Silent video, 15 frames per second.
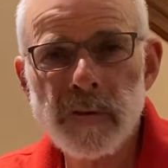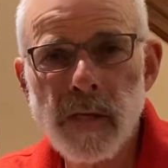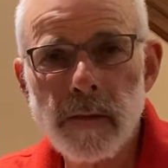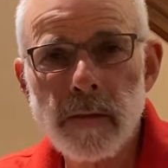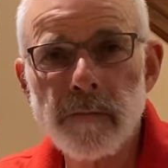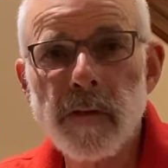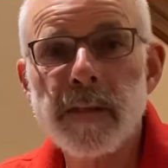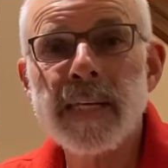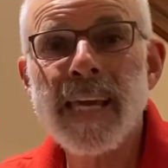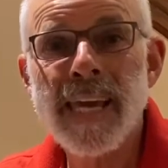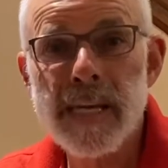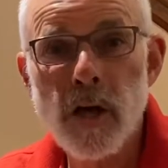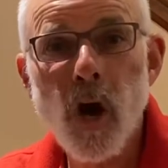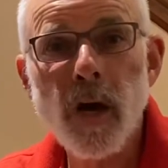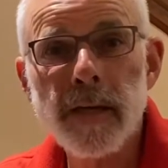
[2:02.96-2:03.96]
out of a
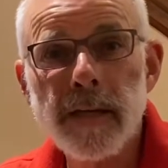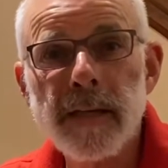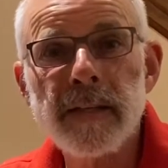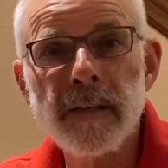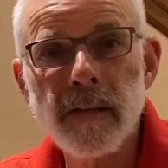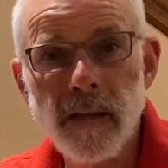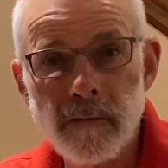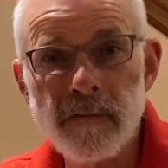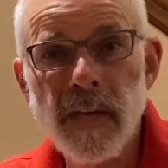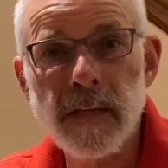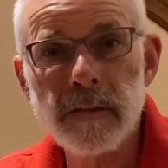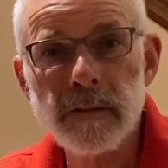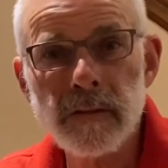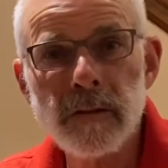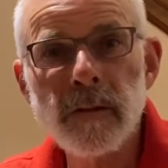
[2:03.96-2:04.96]
chaotic
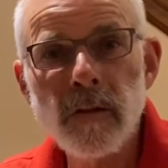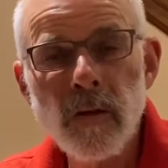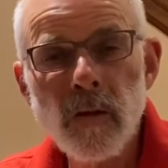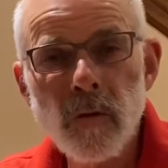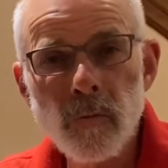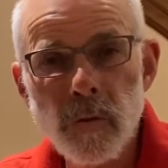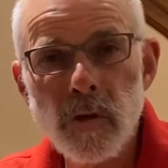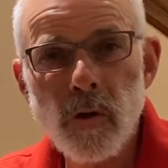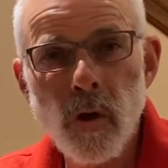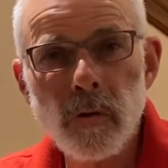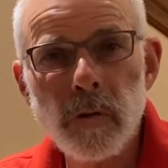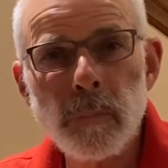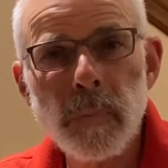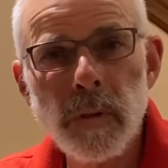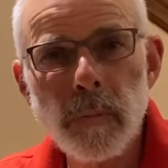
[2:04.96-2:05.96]
event we call the
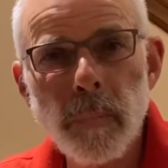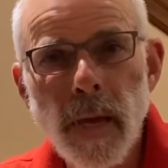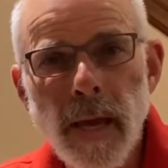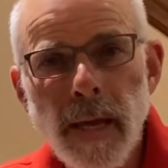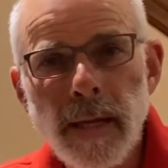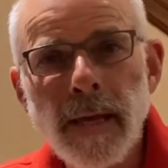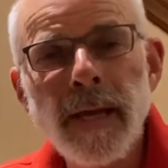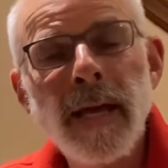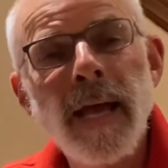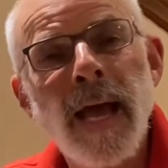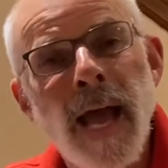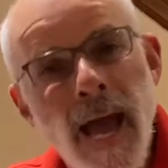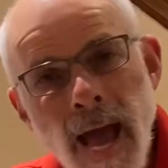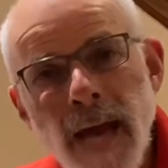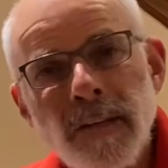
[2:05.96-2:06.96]
Big Bang.
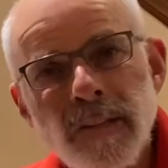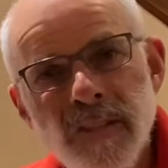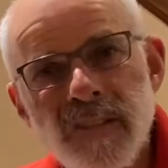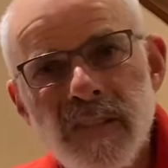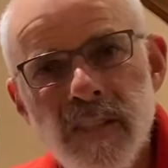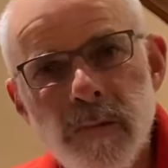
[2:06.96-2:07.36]
How does this